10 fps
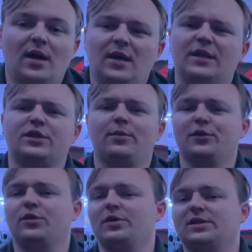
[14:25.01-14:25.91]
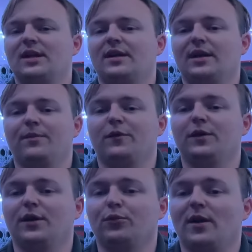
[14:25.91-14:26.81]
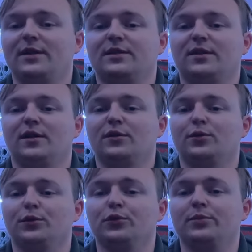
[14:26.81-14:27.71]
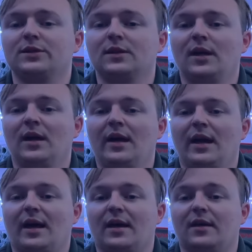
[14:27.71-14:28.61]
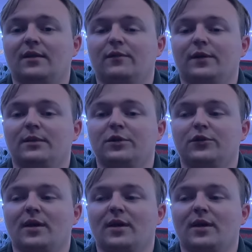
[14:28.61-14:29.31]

He's supposed to be standing up for gun rights and gun groups, and for him to